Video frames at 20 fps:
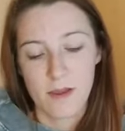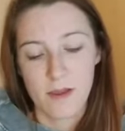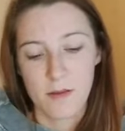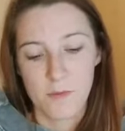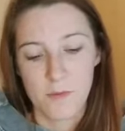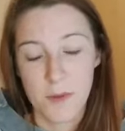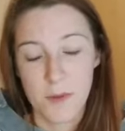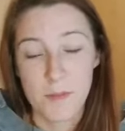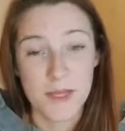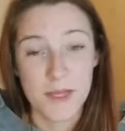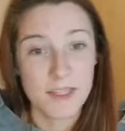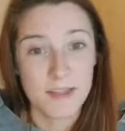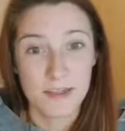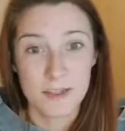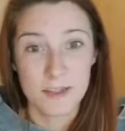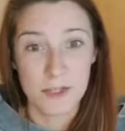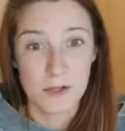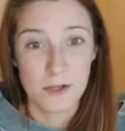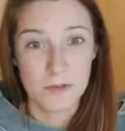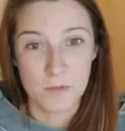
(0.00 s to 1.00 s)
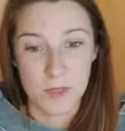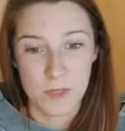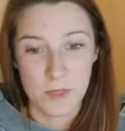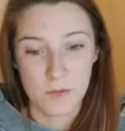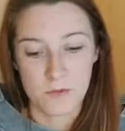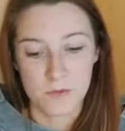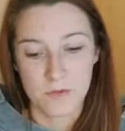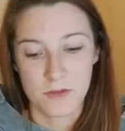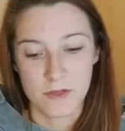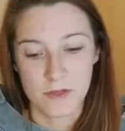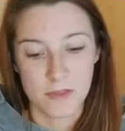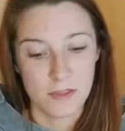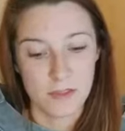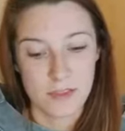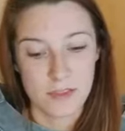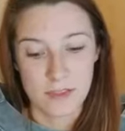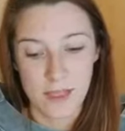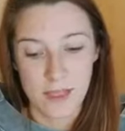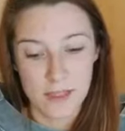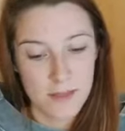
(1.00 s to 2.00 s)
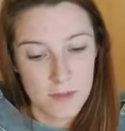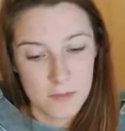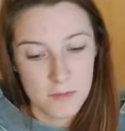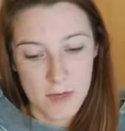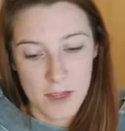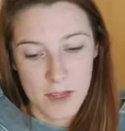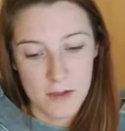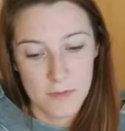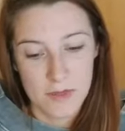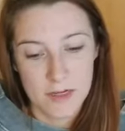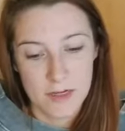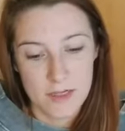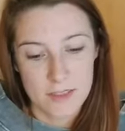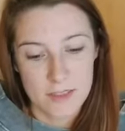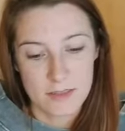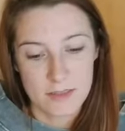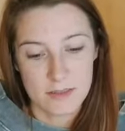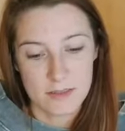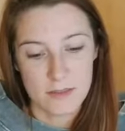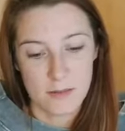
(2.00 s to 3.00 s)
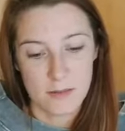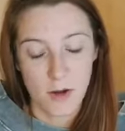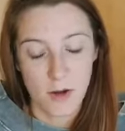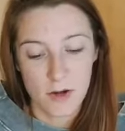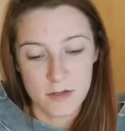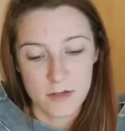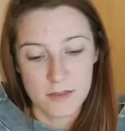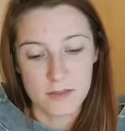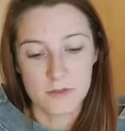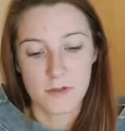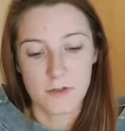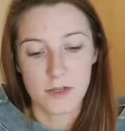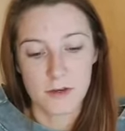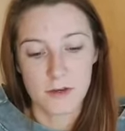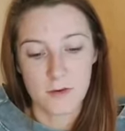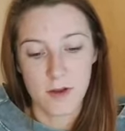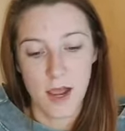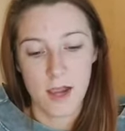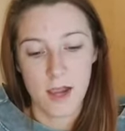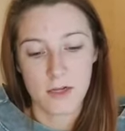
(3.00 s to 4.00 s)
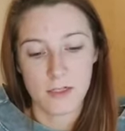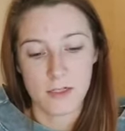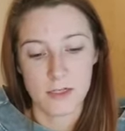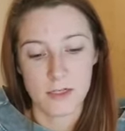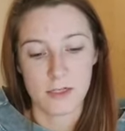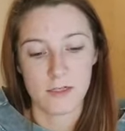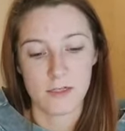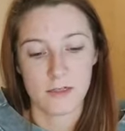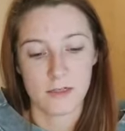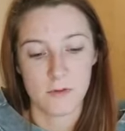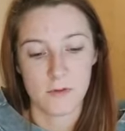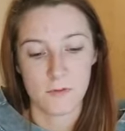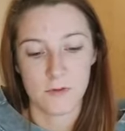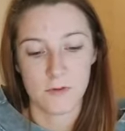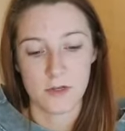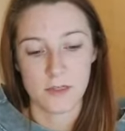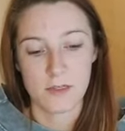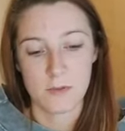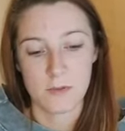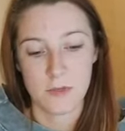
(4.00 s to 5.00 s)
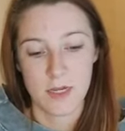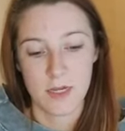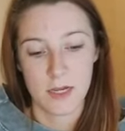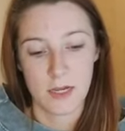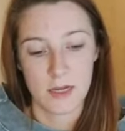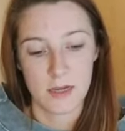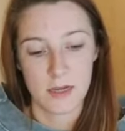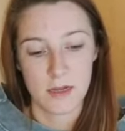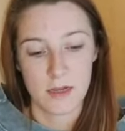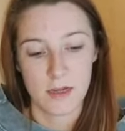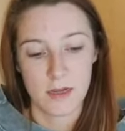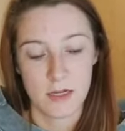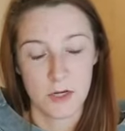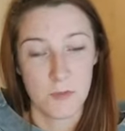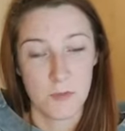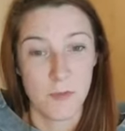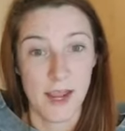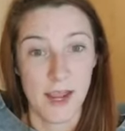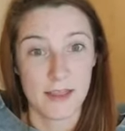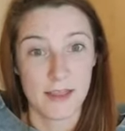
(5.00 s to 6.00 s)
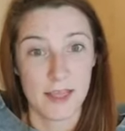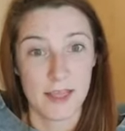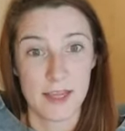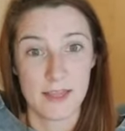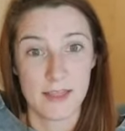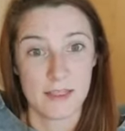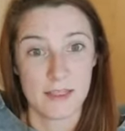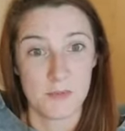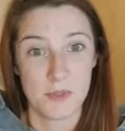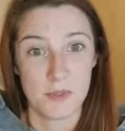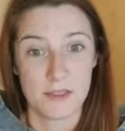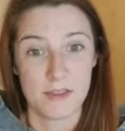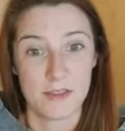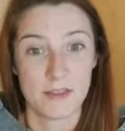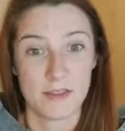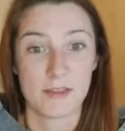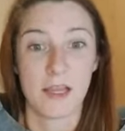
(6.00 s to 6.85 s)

But message those people and just let them know because personal interaction is going to be your main thing in this business.